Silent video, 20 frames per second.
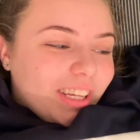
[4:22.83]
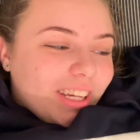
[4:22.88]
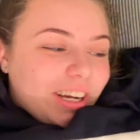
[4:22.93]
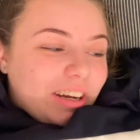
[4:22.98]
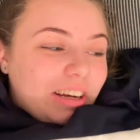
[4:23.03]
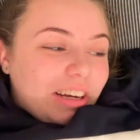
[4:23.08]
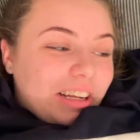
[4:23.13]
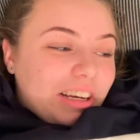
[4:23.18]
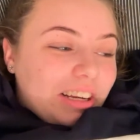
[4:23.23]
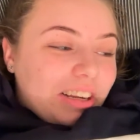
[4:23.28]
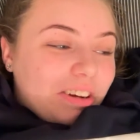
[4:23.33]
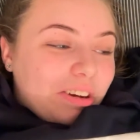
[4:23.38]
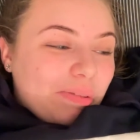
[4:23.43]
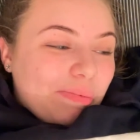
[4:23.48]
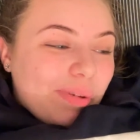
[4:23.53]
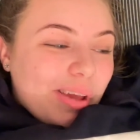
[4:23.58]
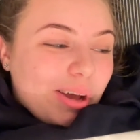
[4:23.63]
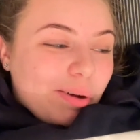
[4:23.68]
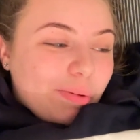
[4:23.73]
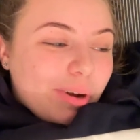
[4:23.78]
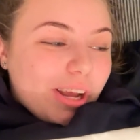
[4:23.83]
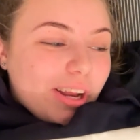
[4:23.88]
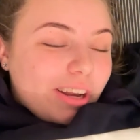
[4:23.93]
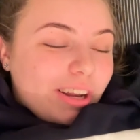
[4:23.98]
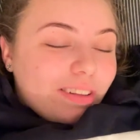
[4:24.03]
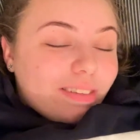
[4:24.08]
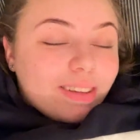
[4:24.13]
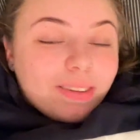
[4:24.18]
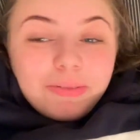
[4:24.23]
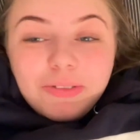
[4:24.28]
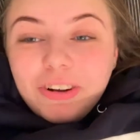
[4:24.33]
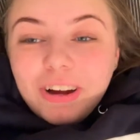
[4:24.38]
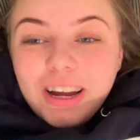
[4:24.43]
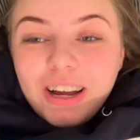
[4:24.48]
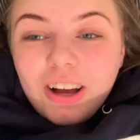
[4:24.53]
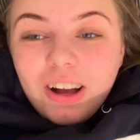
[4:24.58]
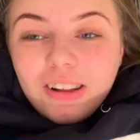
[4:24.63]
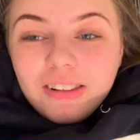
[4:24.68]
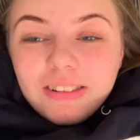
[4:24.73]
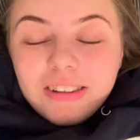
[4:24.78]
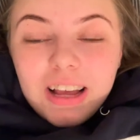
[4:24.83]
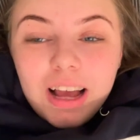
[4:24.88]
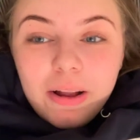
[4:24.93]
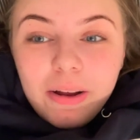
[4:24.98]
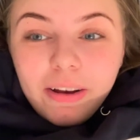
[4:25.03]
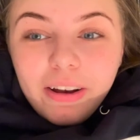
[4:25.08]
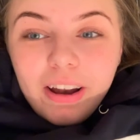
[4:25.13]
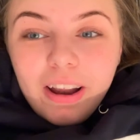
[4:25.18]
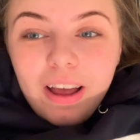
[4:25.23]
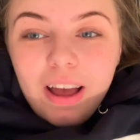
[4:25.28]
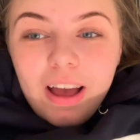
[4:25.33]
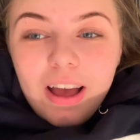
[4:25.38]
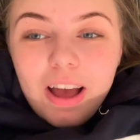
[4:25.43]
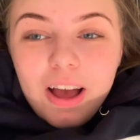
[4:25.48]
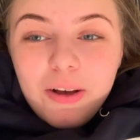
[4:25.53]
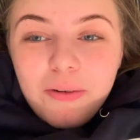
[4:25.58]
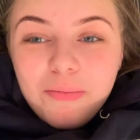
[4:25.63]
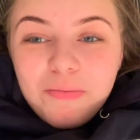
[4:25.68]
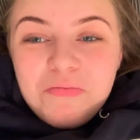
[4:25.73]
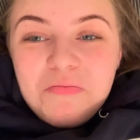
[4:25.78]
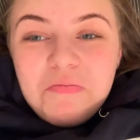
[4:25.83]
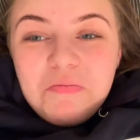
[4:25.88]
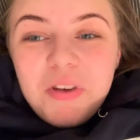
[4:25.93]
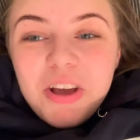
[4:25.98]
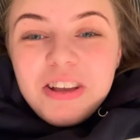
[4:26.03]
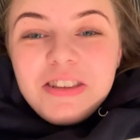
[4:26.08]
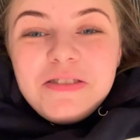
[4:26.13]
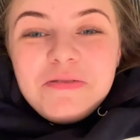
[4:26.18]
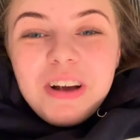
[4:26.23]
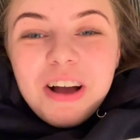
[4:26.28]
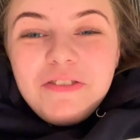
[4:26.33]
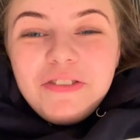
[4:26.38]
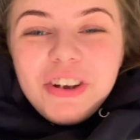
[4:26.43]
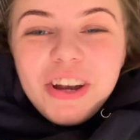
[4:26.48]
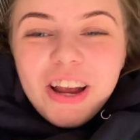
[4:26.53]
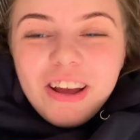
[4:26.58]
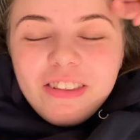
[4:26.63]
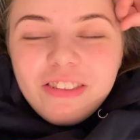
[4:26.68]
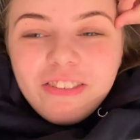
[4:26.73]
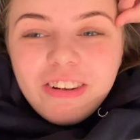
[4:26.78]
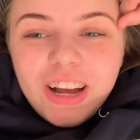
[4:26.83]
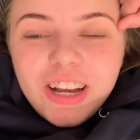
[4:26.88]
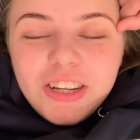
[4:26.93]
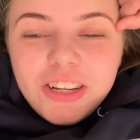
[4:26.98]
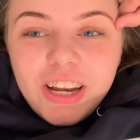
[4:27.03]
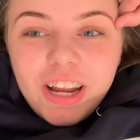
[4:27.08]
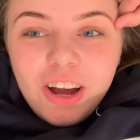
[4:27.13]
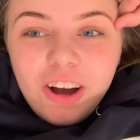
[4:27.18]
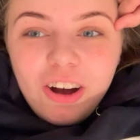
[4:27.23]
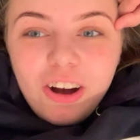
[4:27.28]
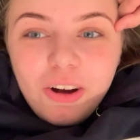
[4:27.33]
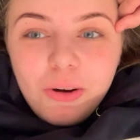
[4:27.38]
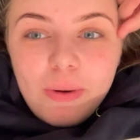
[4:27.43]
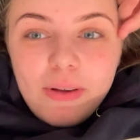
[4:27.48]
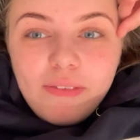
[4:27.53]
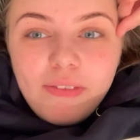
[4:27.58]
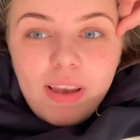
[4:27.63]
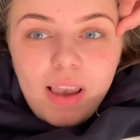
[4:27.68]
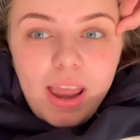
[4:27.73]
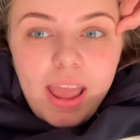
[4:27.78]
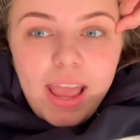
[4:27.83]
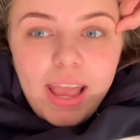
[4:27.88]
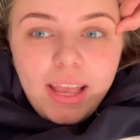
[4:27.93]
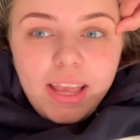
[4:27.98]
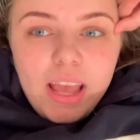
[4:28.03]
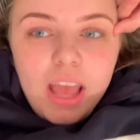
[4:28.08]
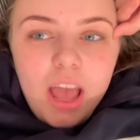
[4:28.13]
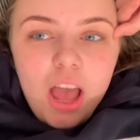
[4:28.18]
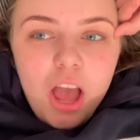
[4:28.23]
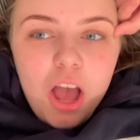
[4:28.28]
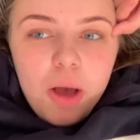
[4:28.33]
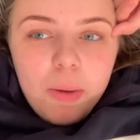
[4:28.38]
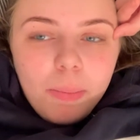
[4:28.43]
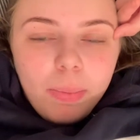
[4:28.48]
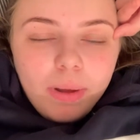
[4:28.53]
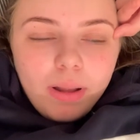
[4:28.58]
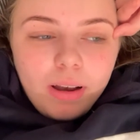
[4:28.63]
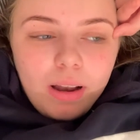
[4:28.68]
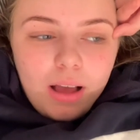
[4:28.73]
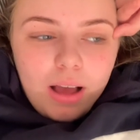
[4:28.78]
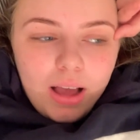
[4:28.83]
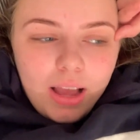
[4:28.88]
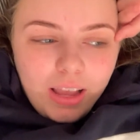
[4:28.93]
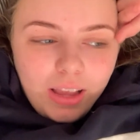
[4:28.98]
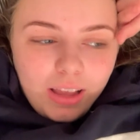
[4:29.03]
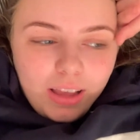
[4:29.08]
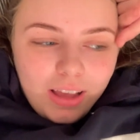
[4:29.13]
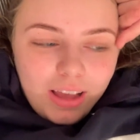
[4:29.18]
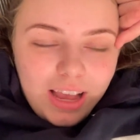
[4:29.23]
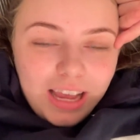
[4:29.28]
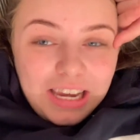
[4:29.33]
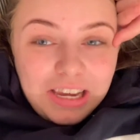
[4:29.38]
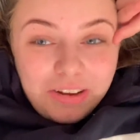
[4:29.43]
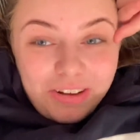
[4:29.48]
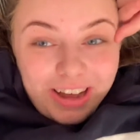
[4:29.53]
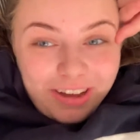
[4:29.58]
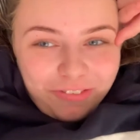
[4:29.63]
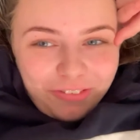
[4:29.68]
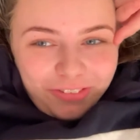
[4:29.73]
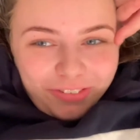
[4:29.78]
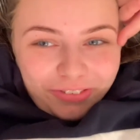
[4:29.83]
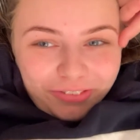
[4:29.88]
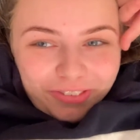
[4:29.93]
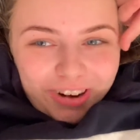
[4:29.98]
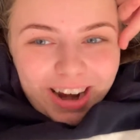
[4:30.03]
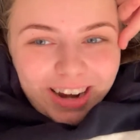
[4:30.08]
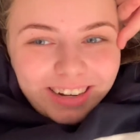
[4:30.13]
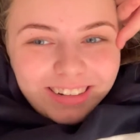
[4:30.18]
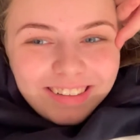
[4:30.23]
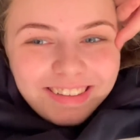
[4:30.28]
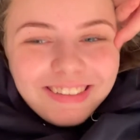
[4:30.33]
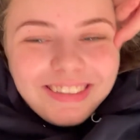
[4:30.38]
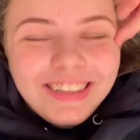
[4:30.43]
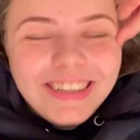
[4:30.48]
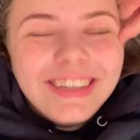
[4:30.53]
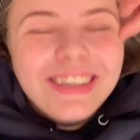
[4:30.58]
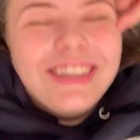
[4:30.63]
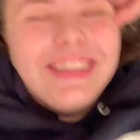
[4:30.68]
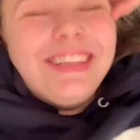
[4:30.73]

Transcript: I'm gonna be uploading some great content. Most of my videos are actually all with Lee, but like I do have all friends.